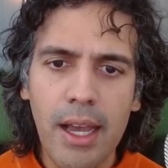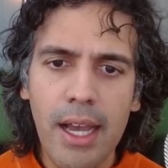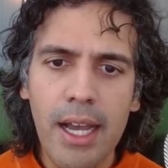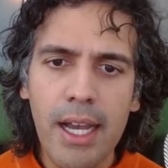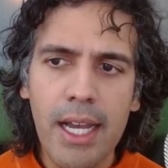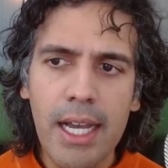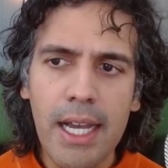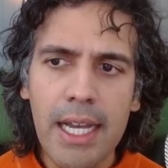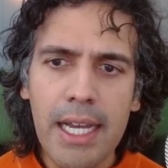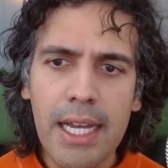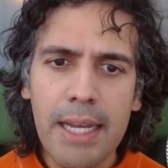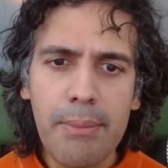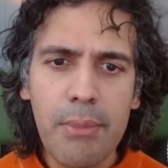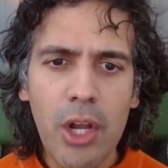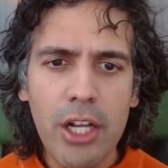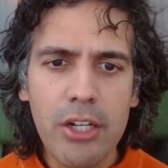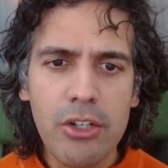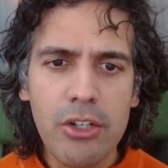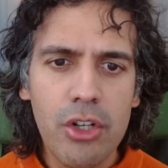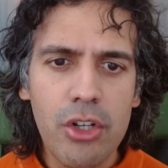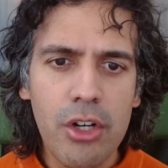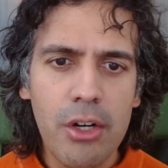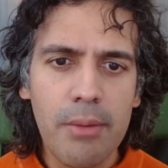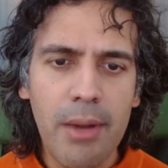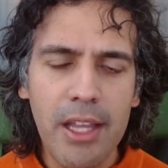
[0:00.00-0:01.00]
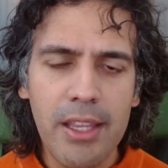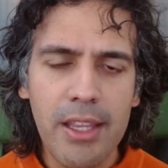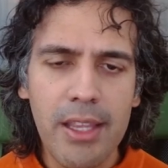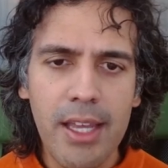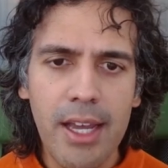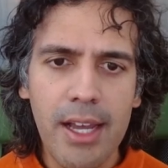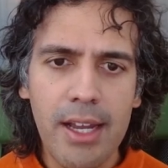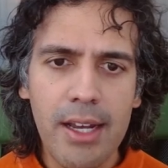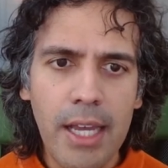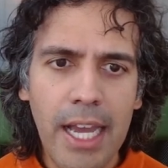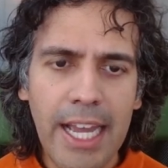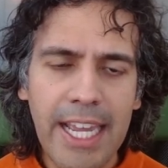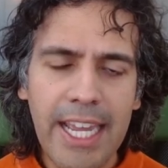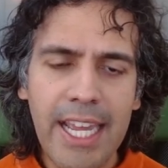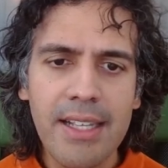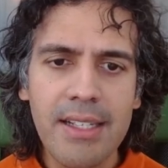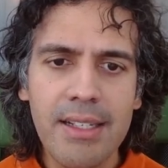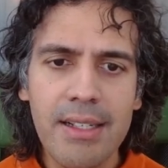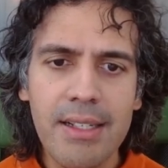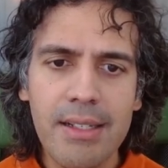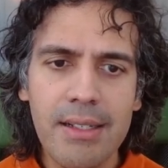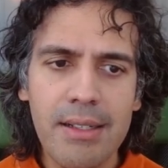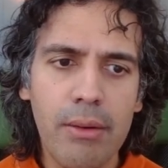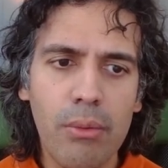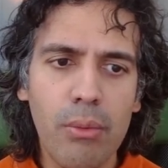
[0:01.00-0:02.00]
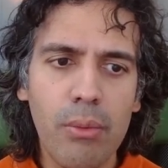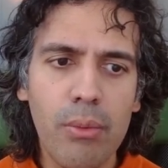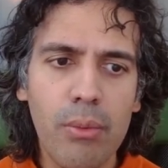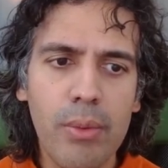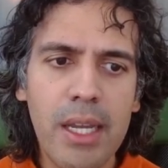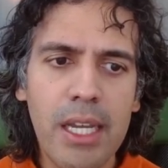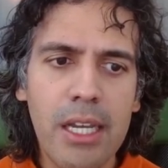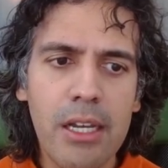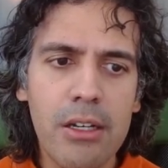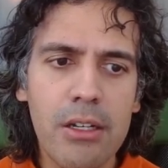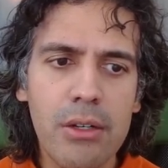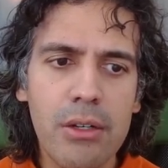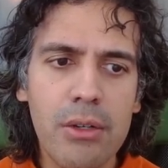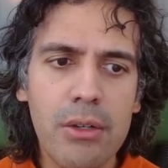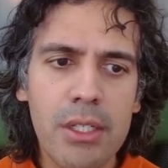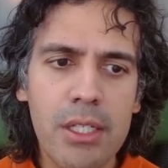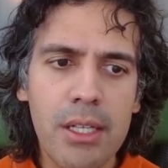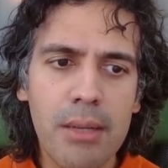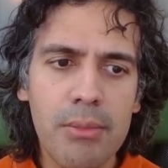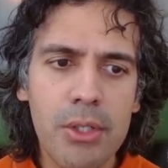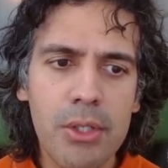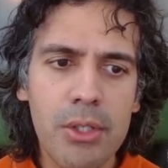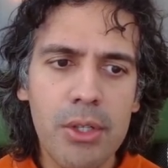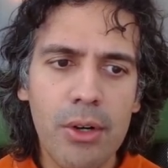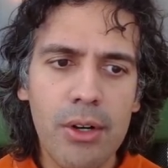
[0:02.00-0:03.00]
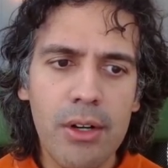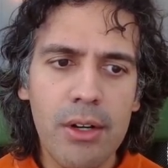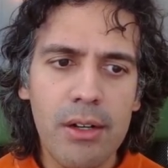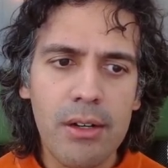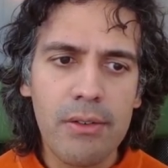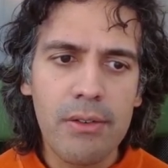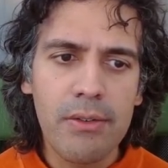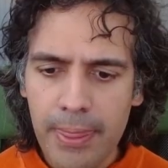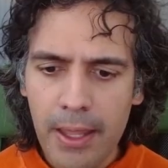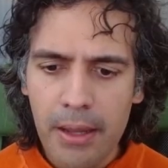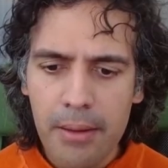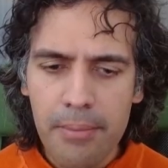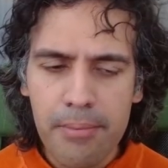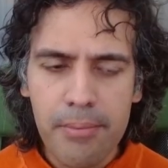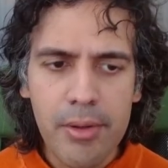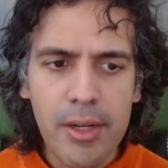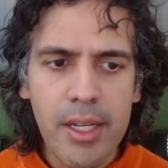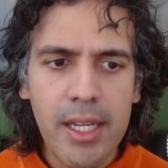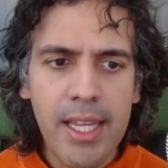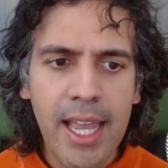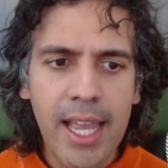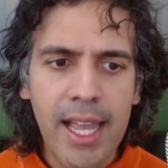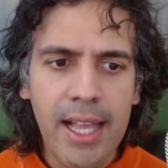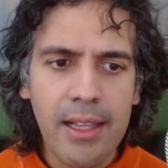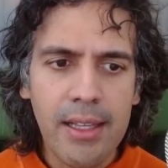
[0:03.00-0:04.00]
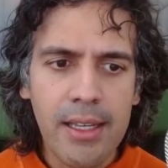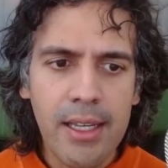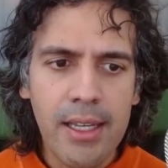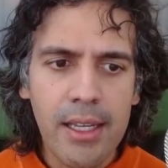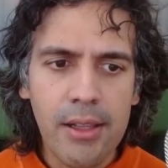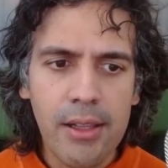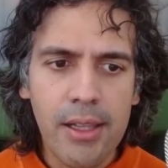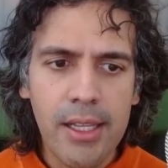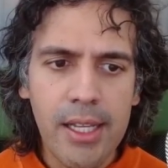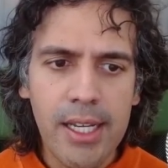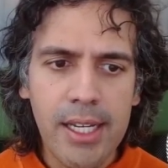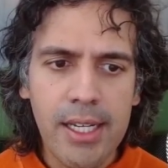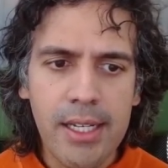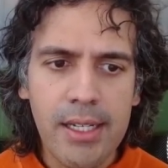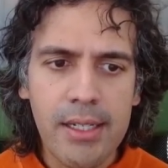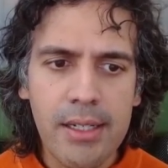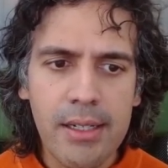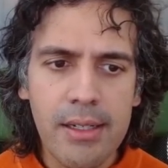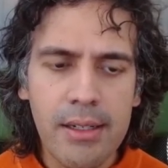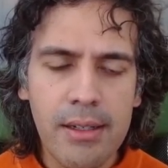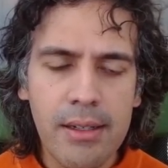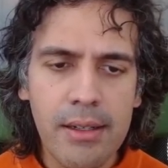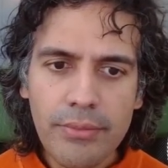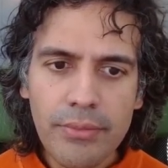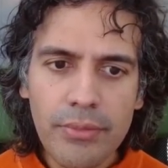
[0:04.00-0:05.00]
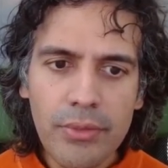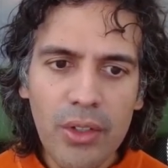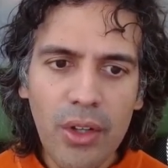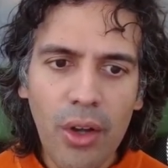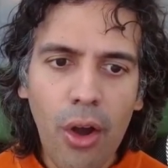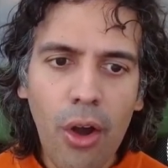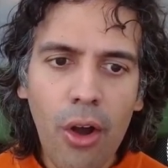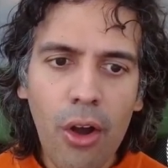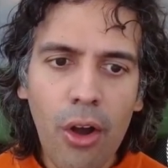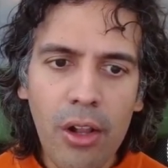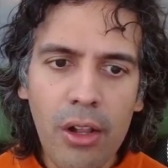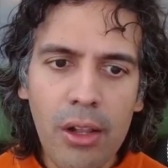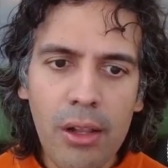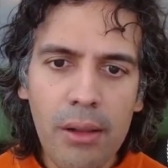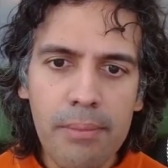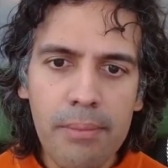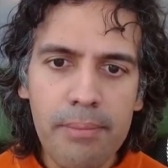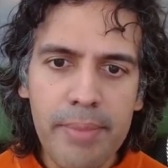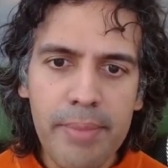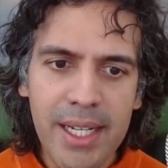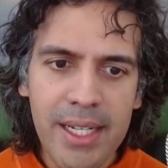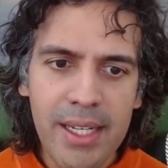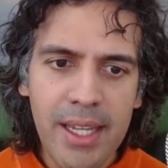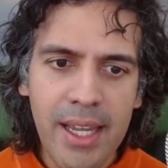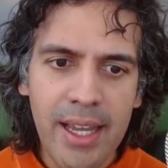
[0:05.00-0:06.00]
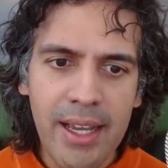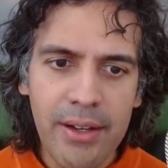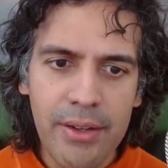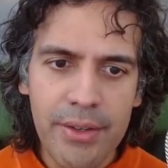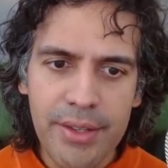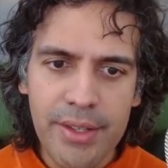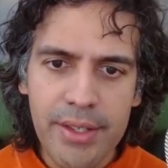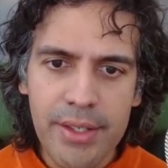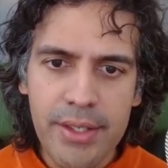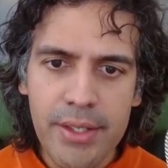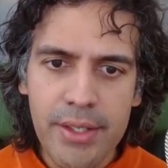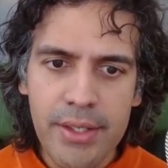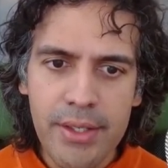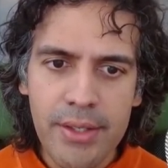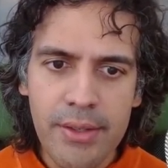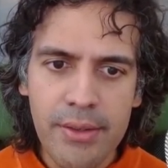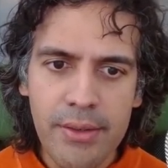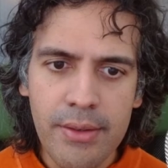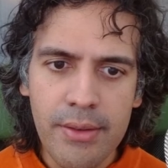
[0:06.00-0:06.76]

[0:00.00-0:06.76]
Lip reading: I'm not about that. I guess we could do some sort of pre-calculate all bit counts